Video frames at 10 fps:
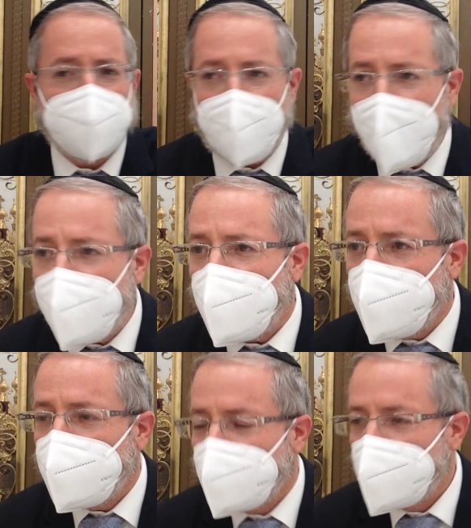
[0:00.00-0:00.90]

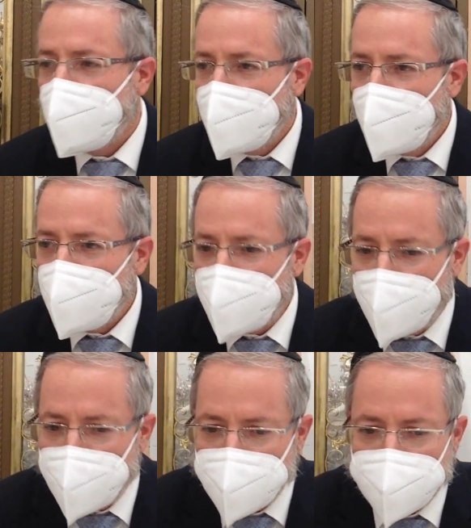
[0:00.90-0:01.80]
Gehenna,
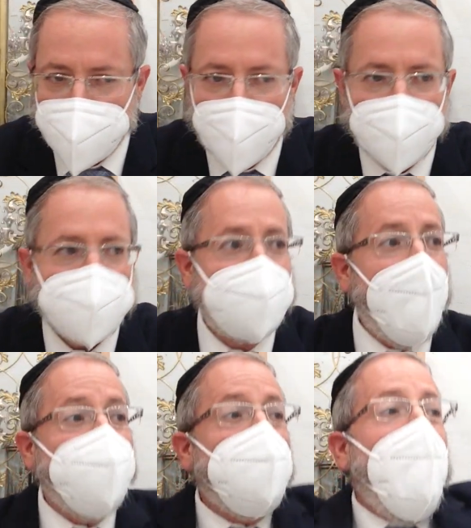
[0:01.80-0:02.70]
please
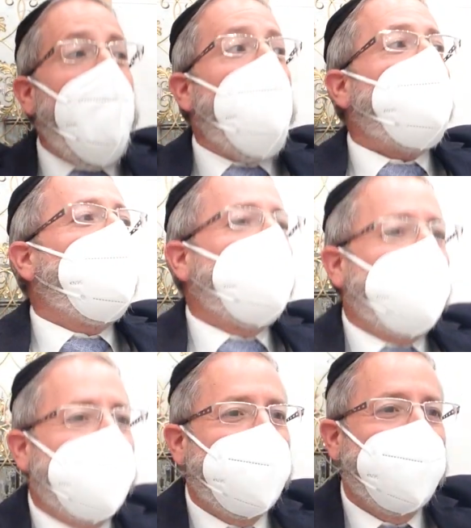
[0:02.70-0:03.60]
stand
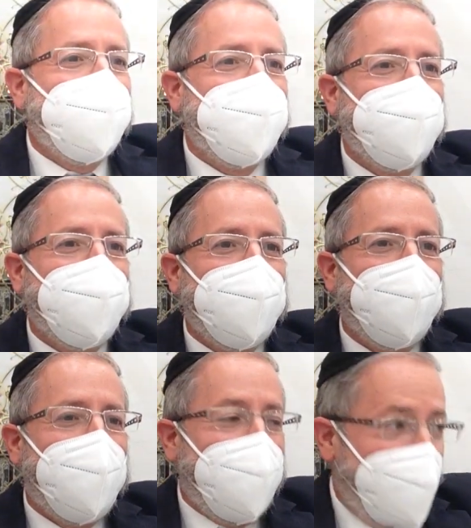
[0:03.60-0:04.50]
up!
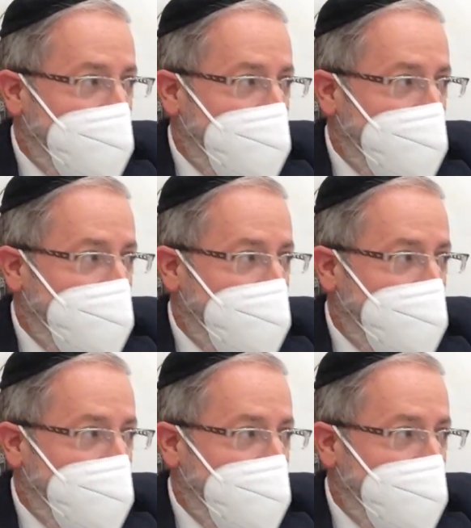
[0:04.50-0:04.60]
And he